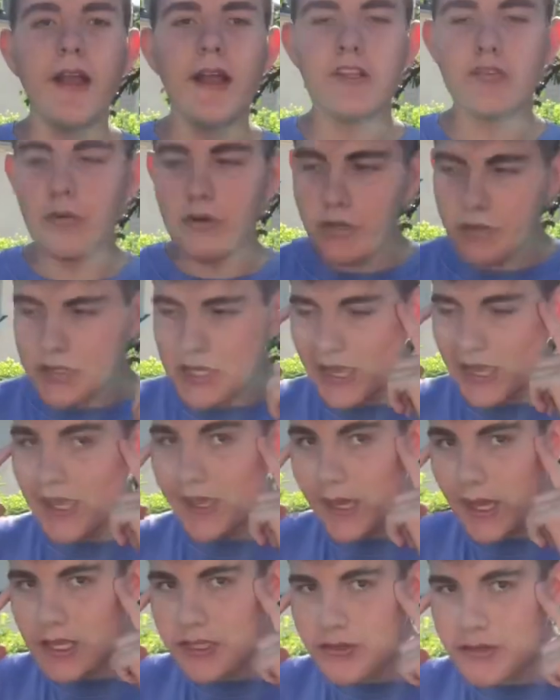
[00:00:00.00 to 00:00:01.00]
It's when you
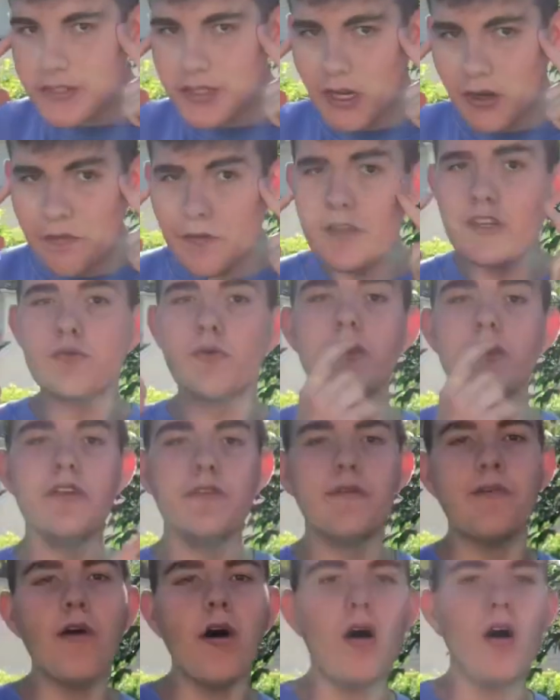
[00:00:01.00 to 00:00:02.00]
second guess yourself is when you
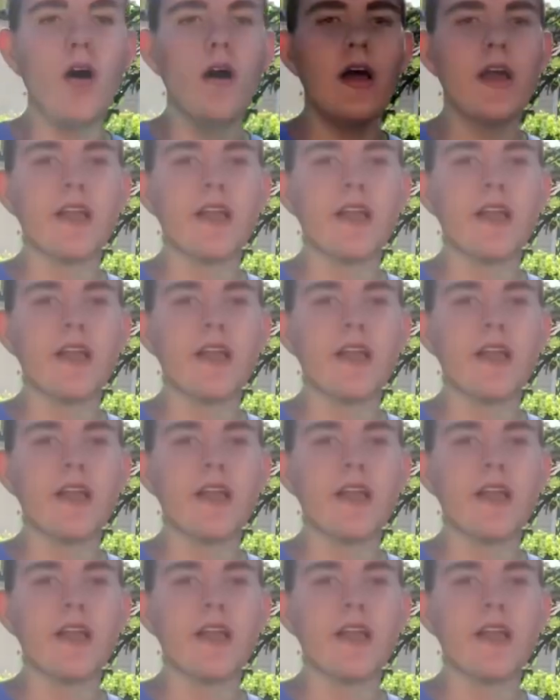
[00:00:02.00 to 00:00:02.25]
fall.